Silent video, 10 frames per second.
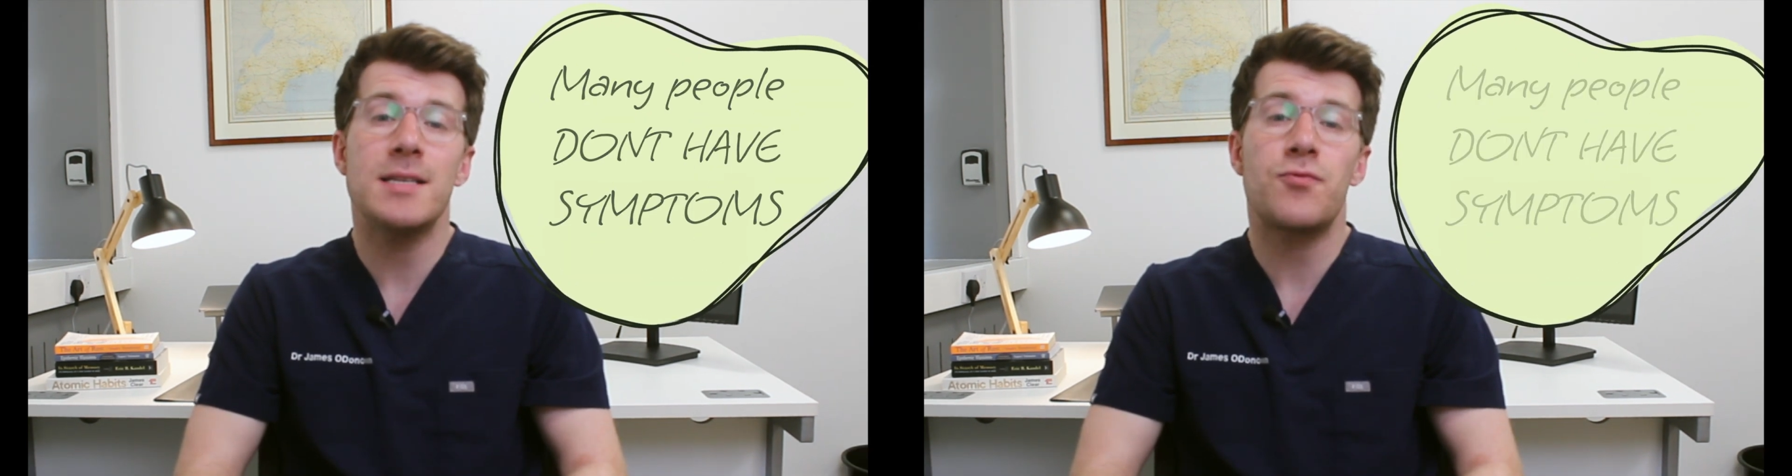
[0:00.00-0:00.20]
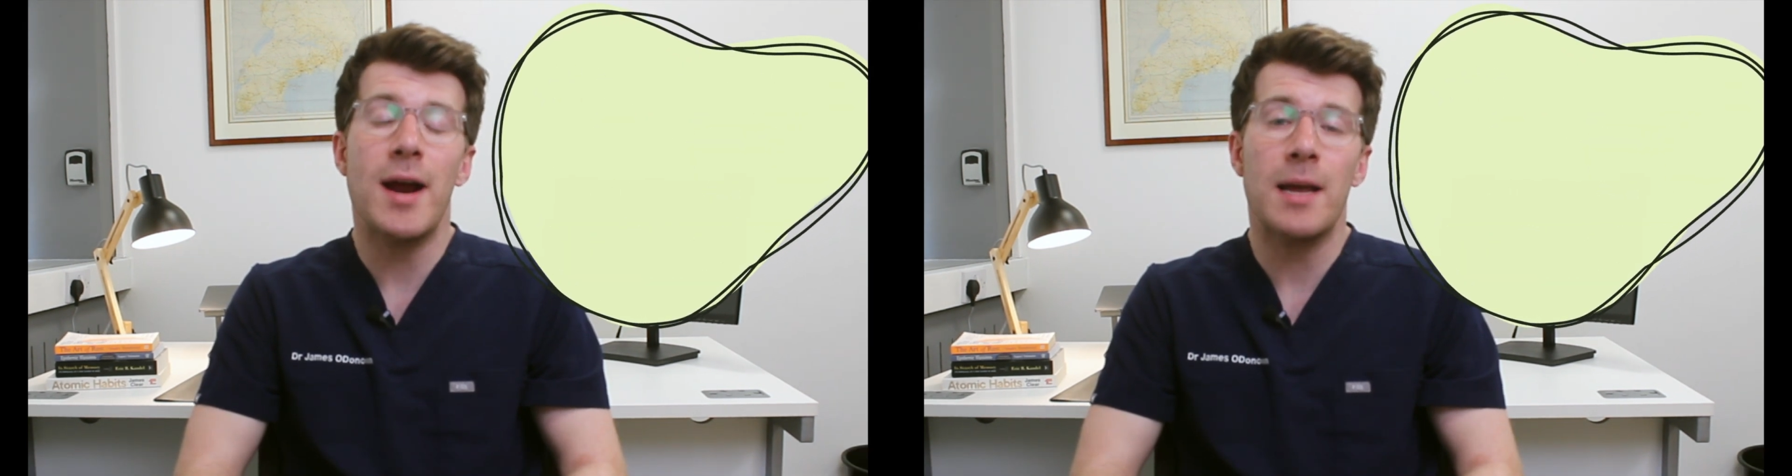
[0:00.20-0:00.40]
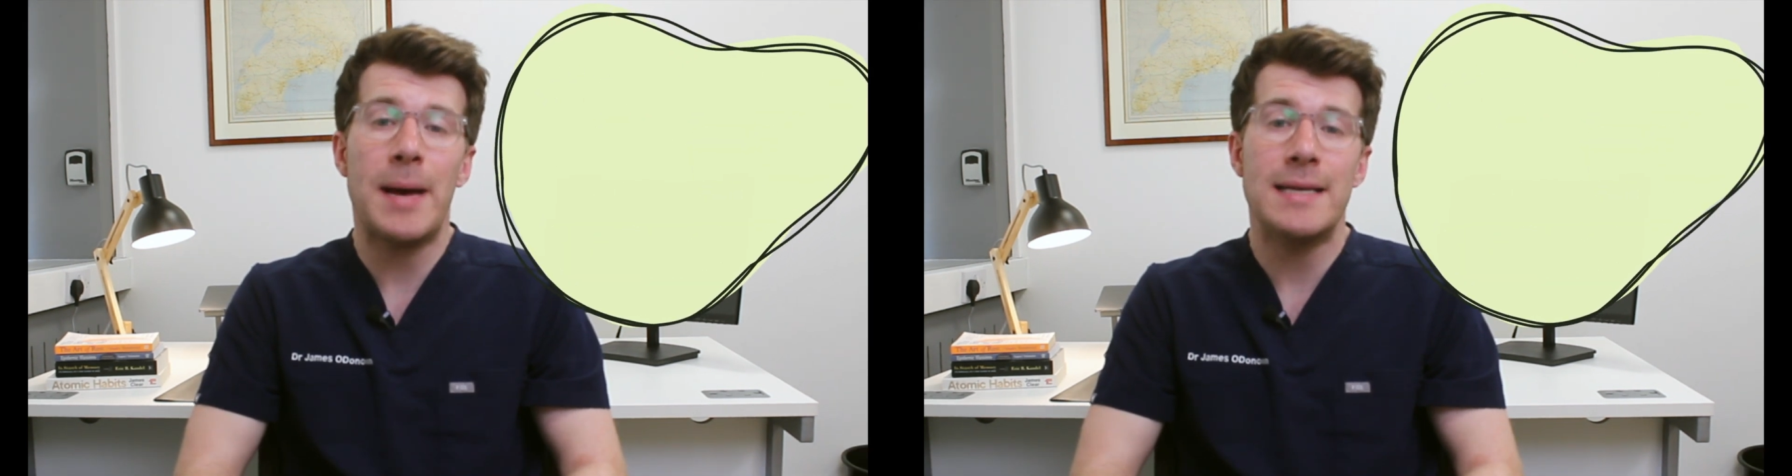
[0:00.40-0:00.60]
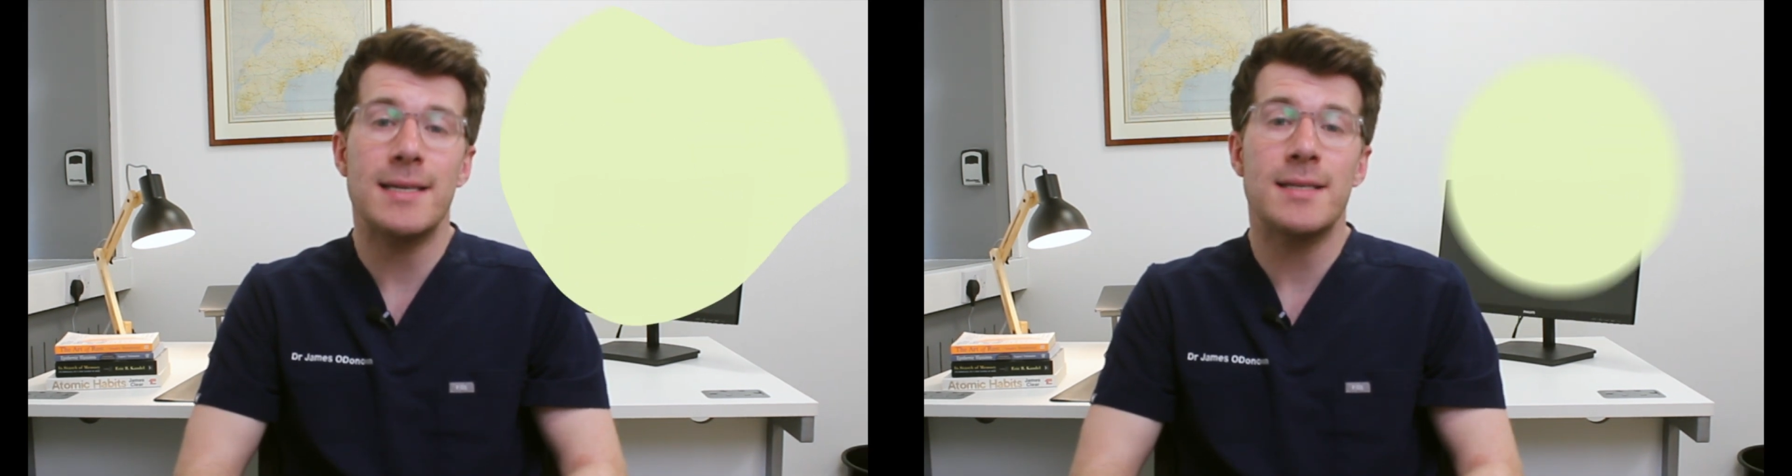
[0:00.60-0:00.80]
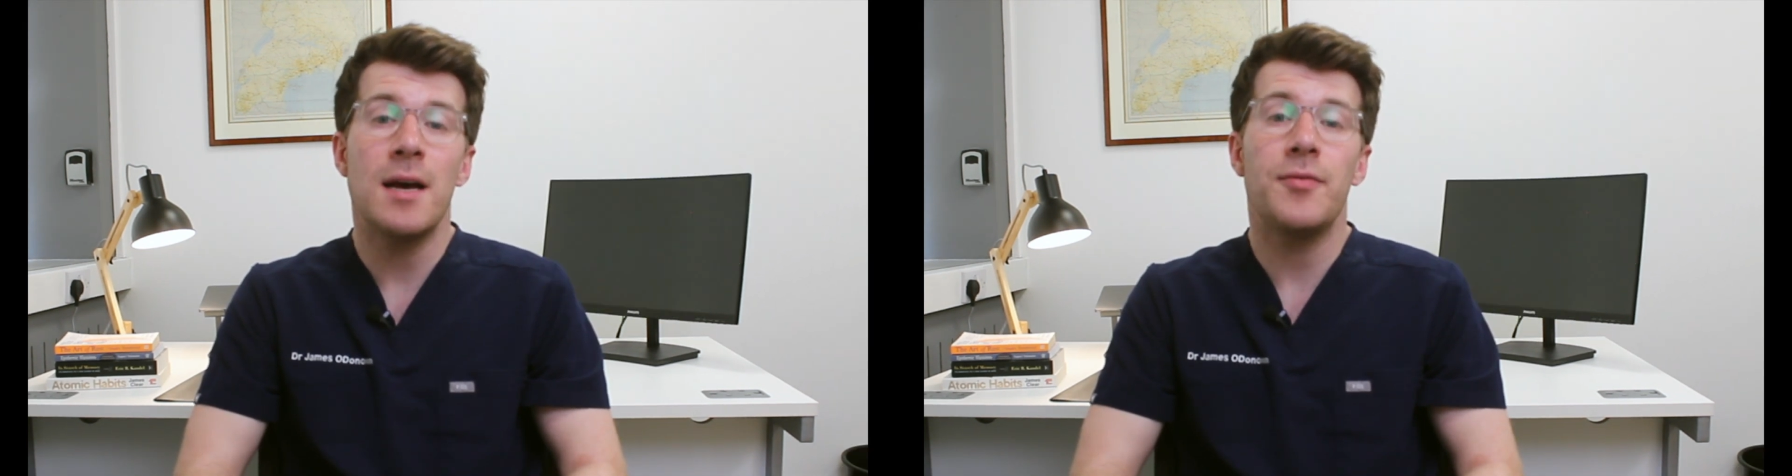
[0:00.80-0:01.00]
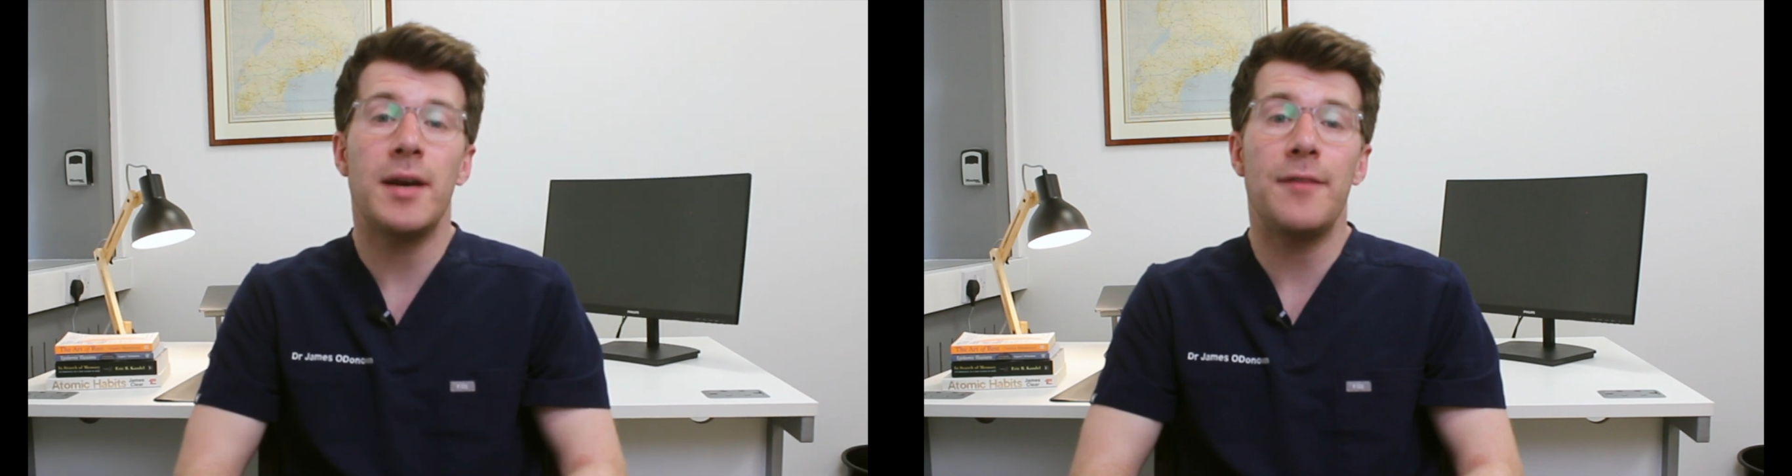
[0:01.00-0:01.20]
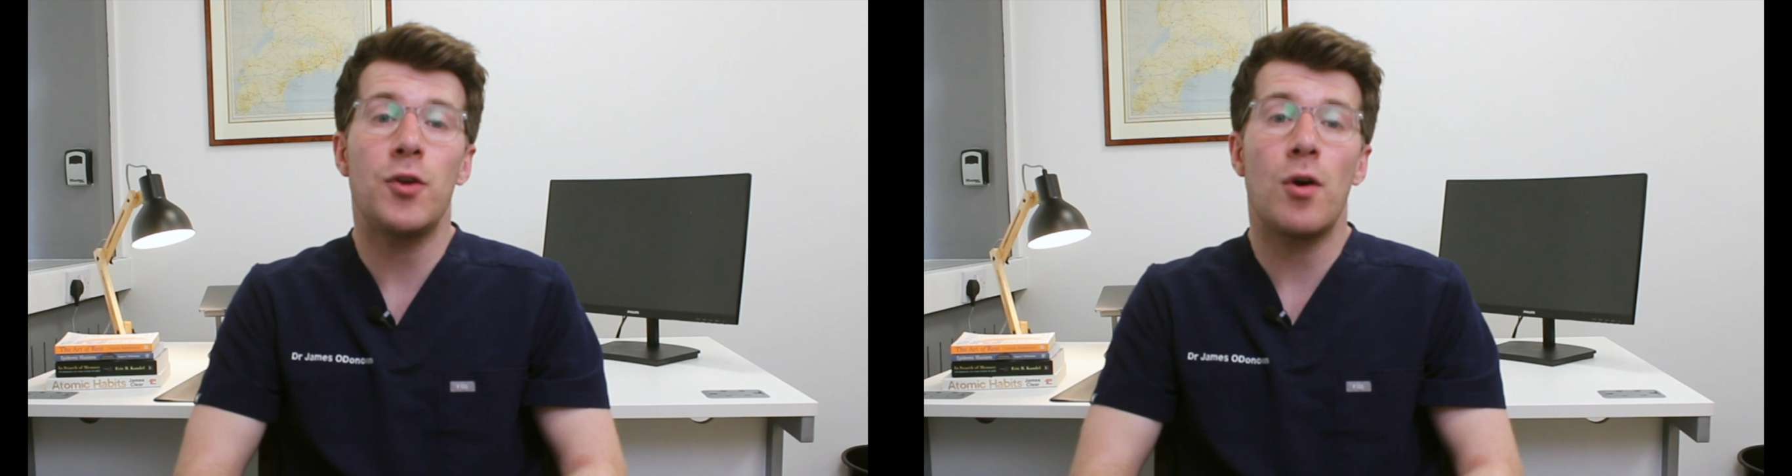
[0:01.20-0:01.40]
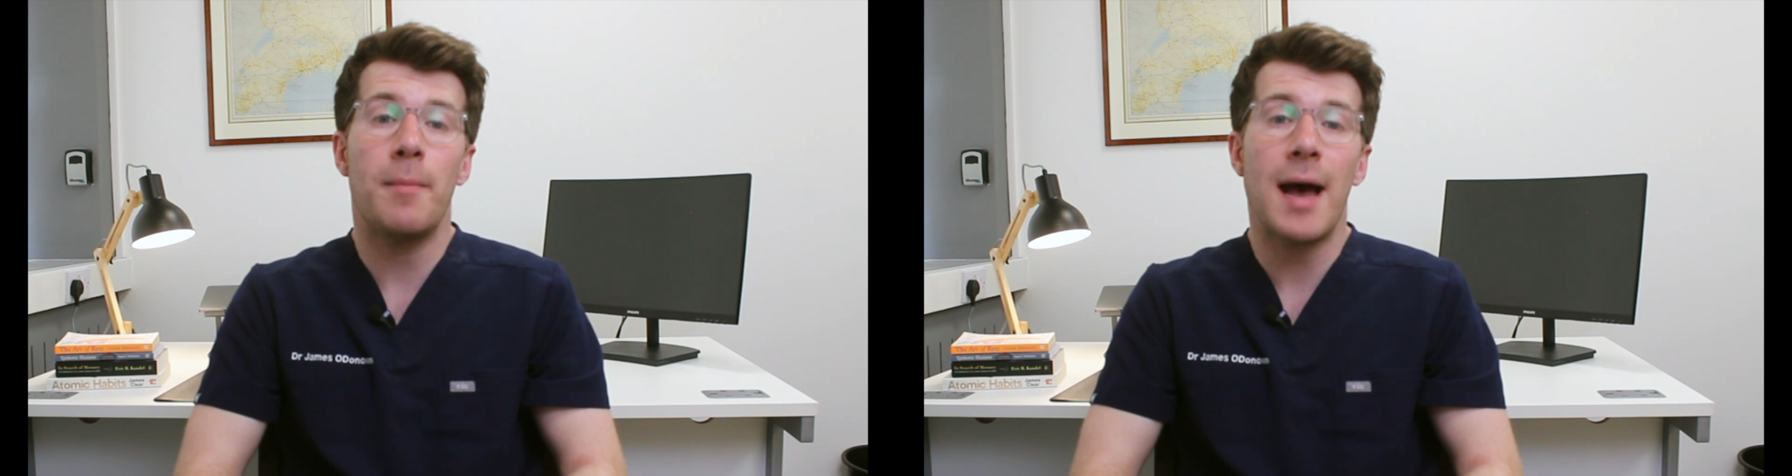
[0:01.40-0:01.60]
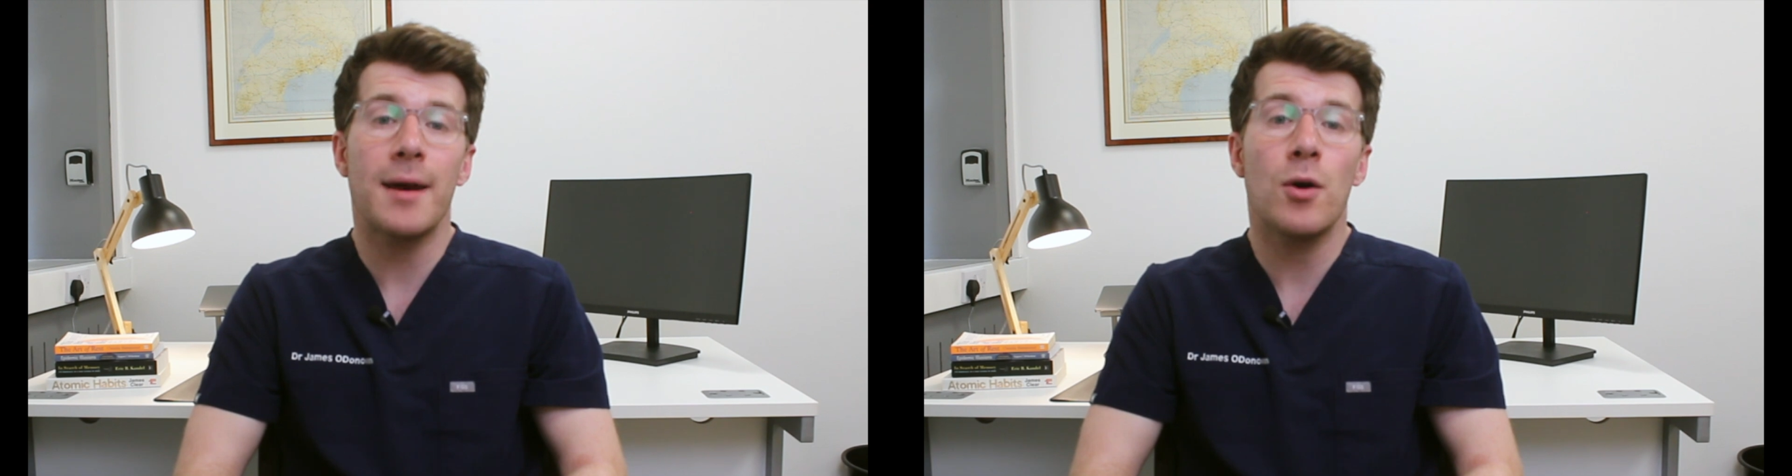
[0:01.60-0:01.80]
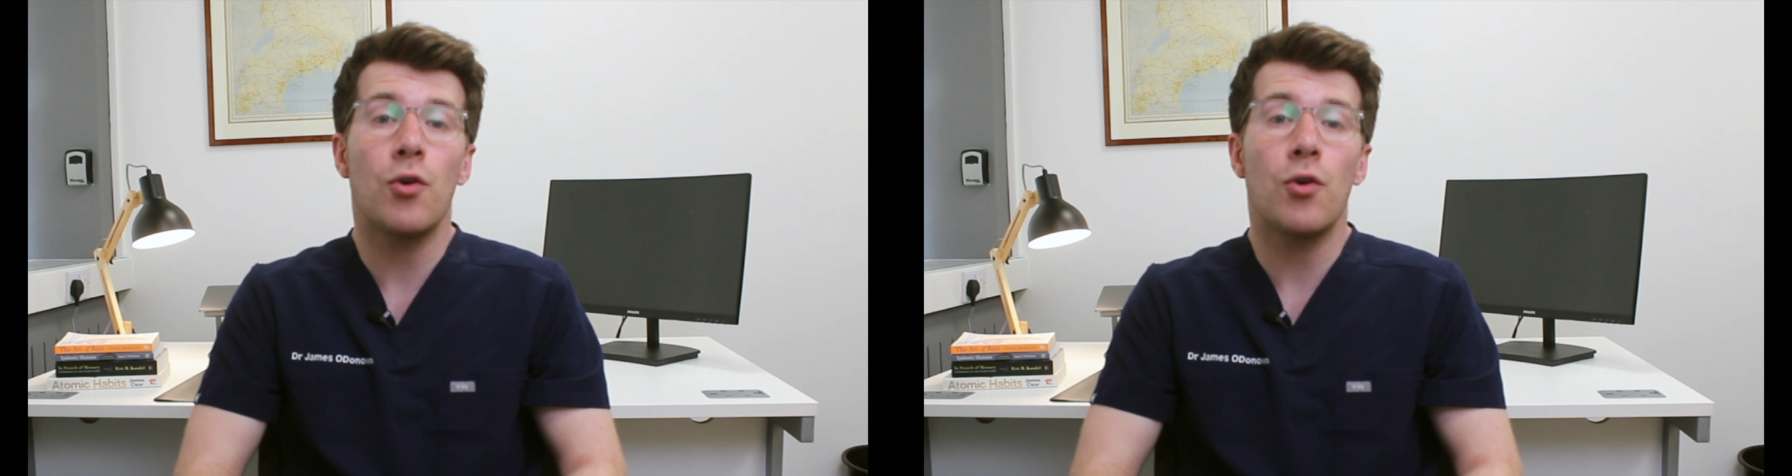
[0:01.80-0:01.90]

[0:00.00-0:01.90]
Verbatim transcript: it's recommended that if you're a man